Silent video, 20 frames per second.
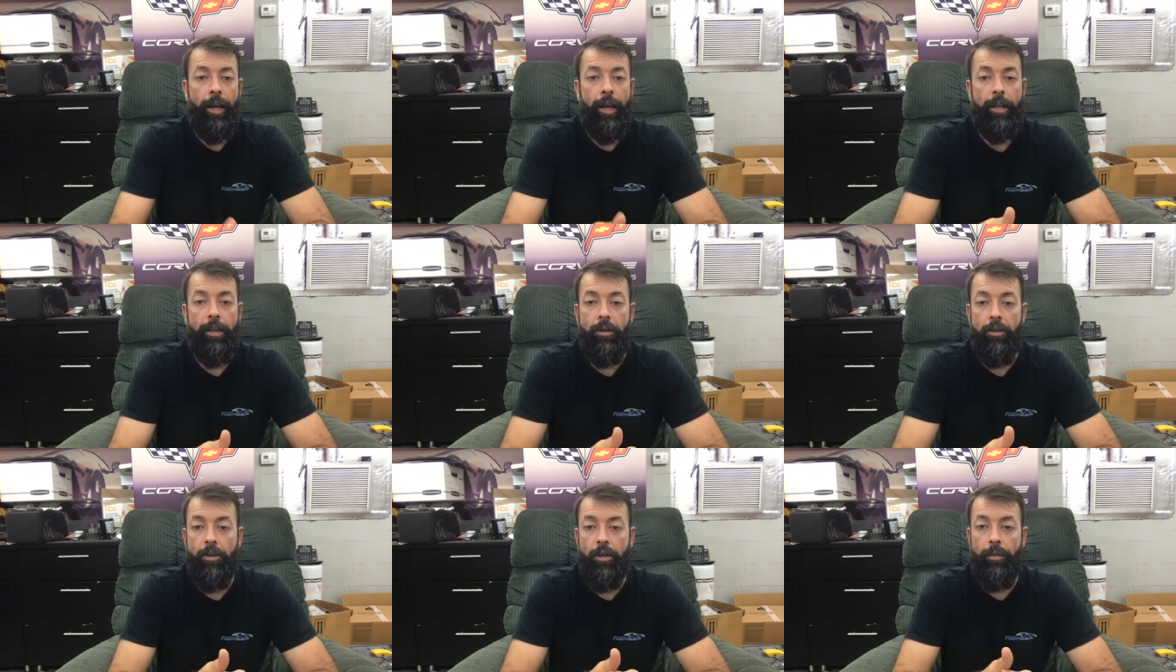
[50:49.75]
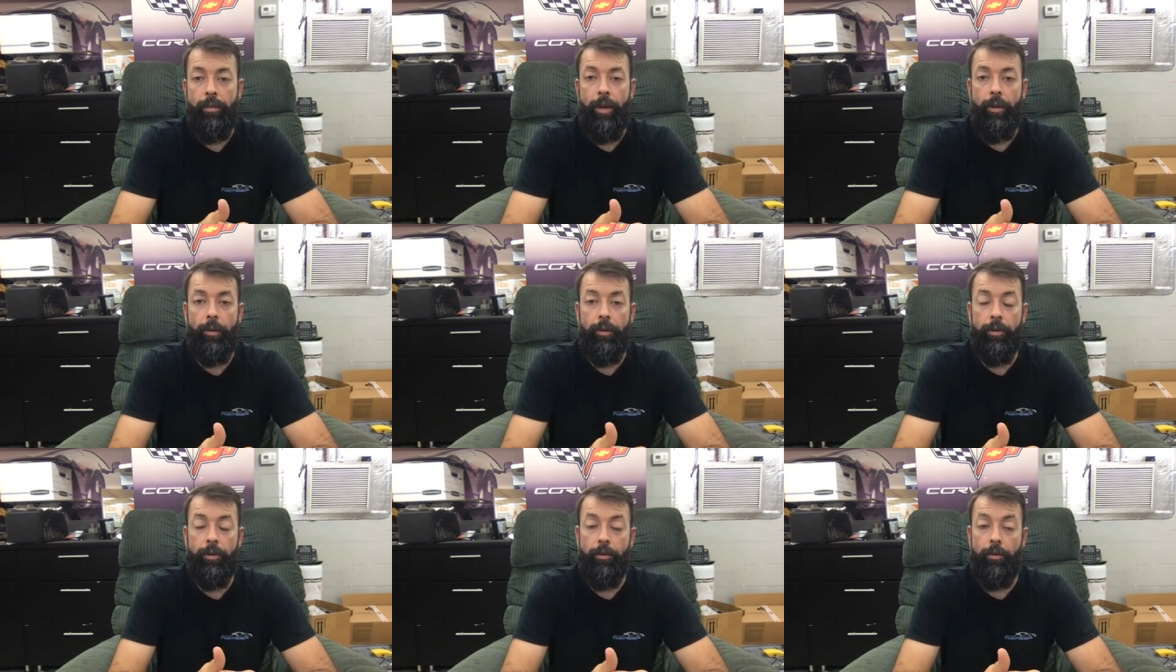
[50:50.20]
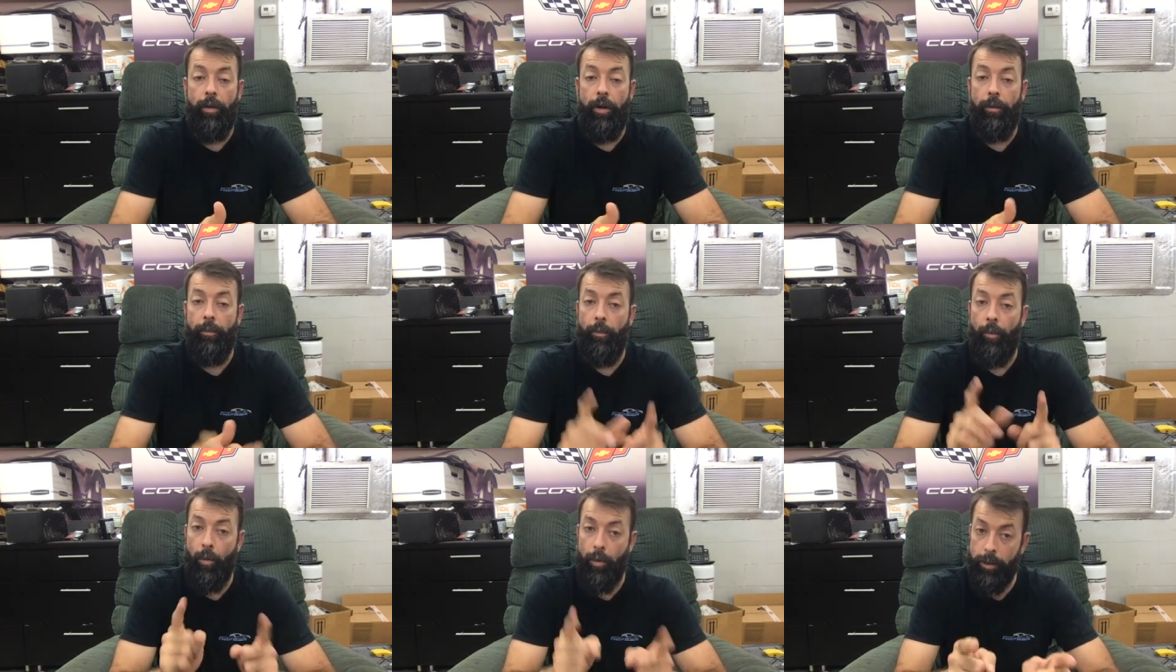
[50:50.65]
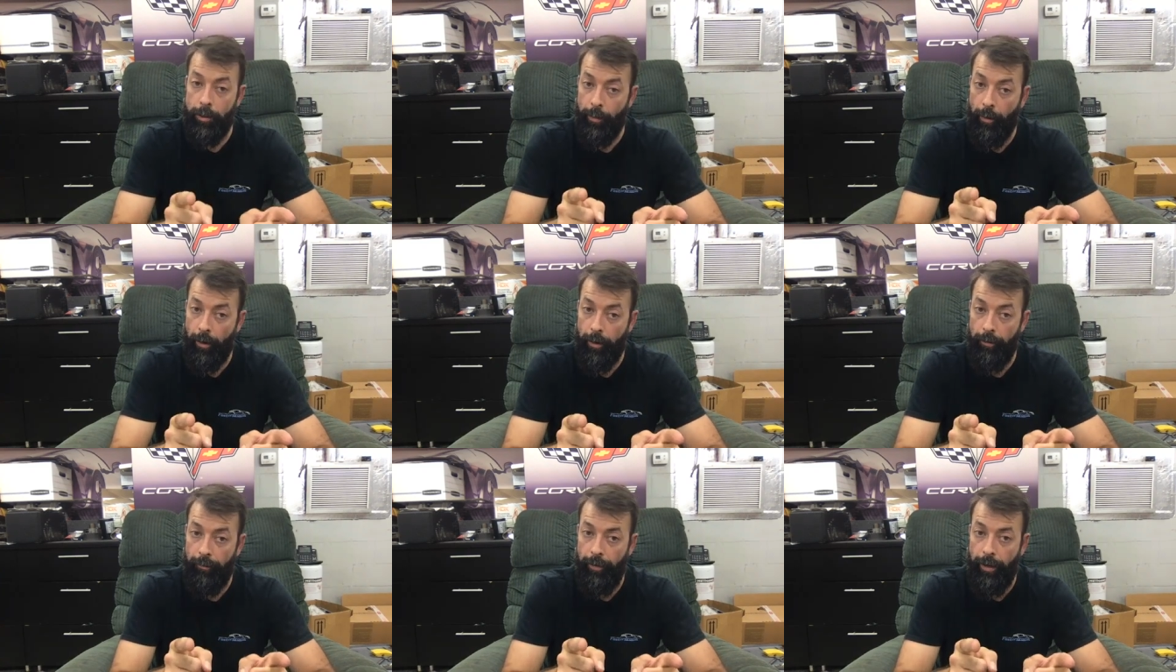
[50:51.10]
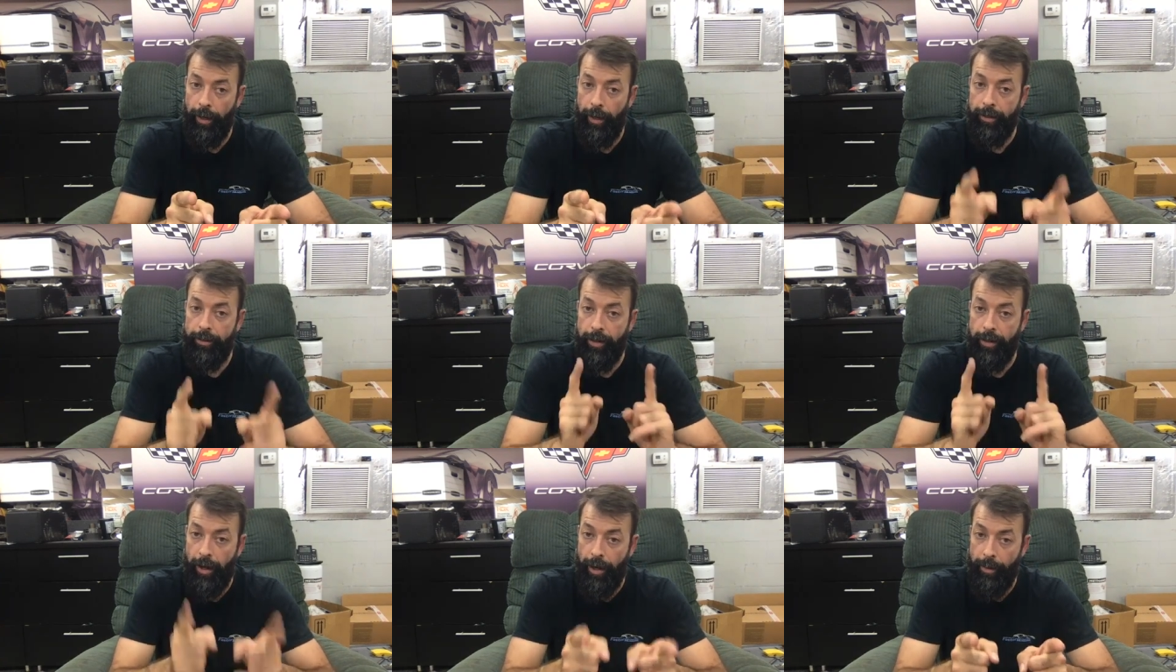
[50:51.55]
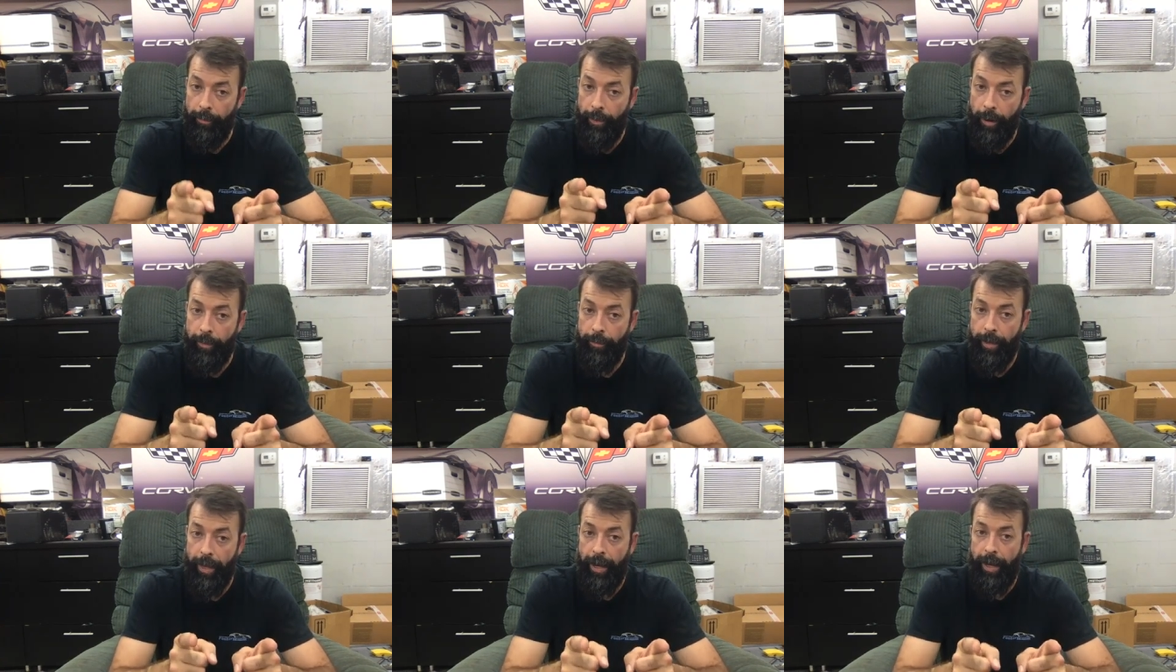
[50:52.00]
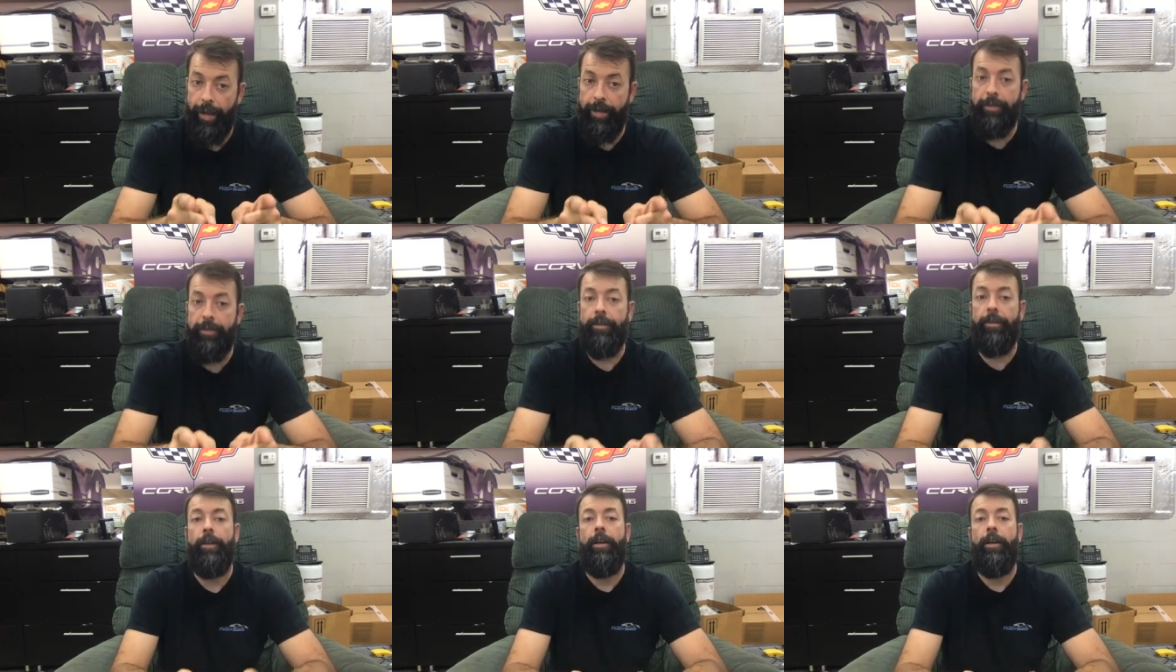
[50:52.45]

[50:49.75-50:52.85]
You should be able to run more spark advance on pump gas